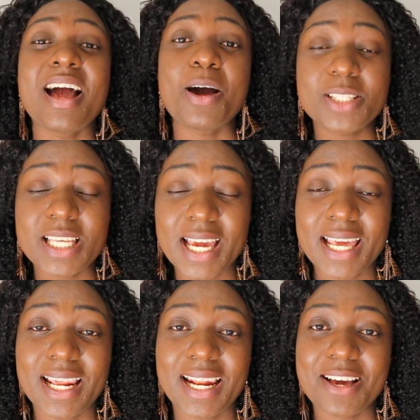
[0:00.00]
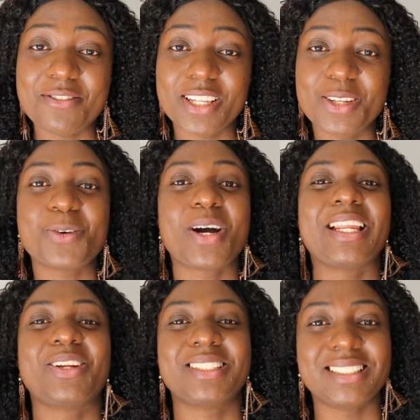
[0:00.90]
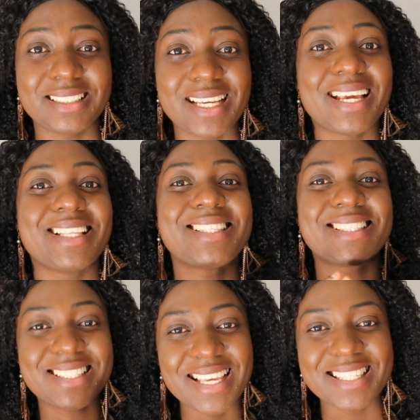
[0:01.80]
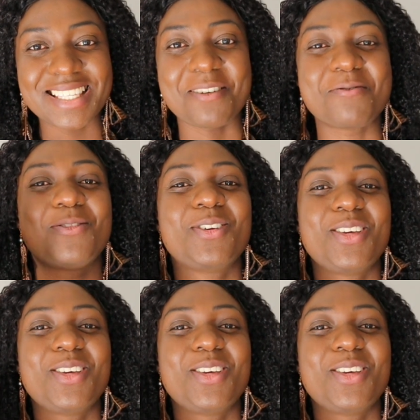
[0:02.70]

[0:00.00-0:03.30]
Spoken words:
I will see you again in another video, and until then, stay safe.